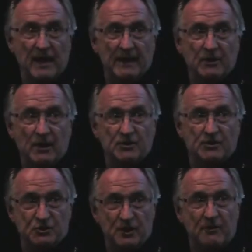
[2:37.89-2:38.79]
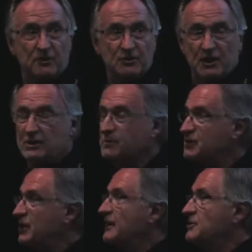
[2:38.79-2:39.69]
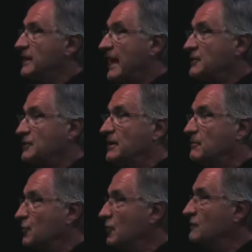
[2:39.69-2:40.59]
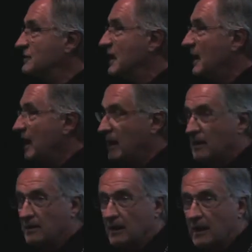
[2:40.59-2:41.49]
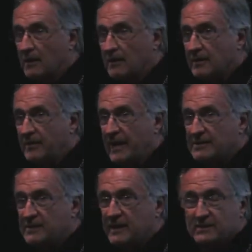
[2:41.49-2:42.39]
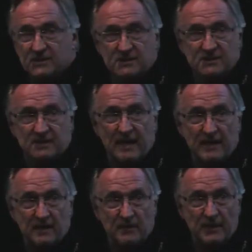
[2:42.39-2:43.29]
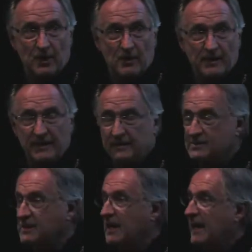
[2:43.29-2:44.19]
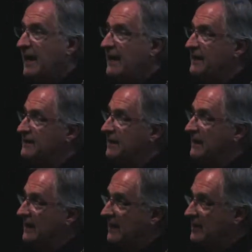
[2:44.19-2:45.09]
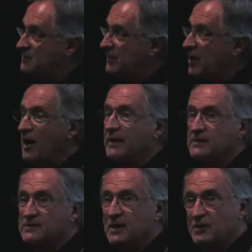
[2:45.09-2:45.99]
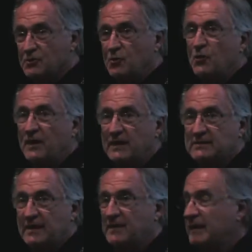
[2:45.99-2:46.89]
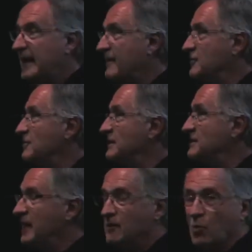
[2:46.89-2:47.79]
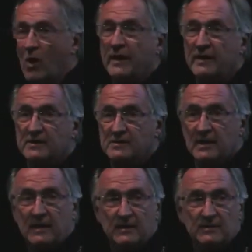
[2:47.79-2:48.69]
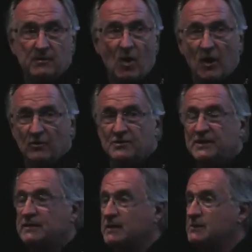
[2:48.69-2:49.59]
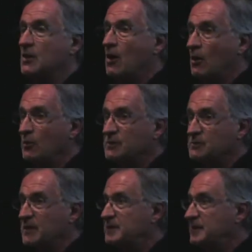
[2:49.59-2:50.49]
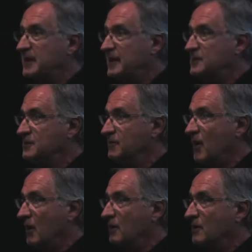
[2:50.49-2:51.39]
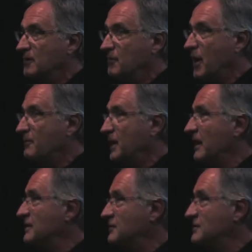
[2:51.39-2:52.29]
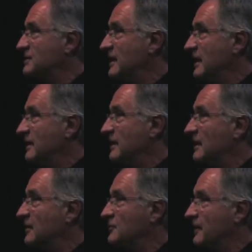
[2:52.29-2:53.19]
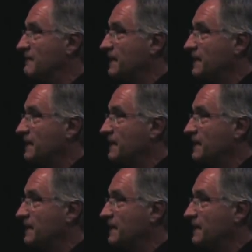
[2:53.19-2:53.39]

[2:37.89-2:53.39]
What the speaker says: And not just general change, but change that actually improves our capacity as a society to meet our needs. And let's be honest, two things I think have to be said. One is, democracy doesn't always meet the needs of all populations in a country.